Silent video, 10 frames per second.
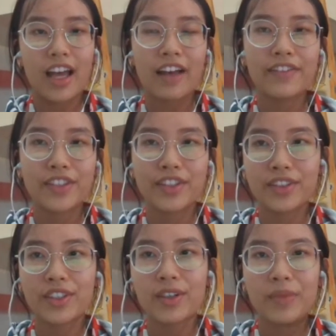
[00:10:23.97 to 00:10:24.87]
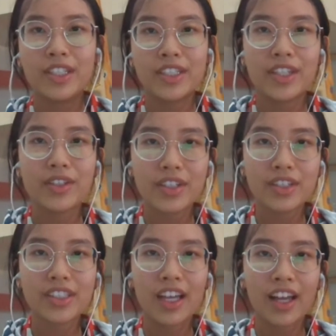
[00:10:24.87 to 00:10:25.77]
After some
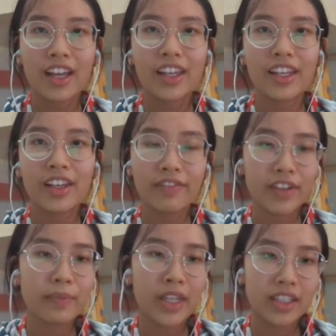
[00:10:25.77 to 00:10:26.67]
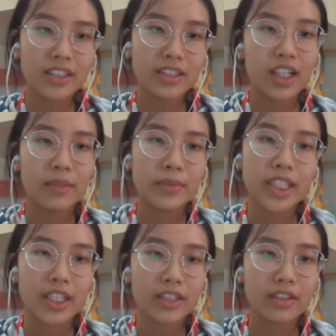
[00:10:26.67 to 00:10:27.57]
decisions, I gave up these
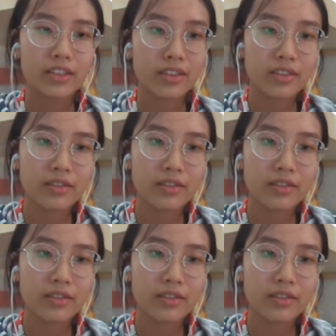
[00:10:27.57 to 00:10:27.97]
competitions.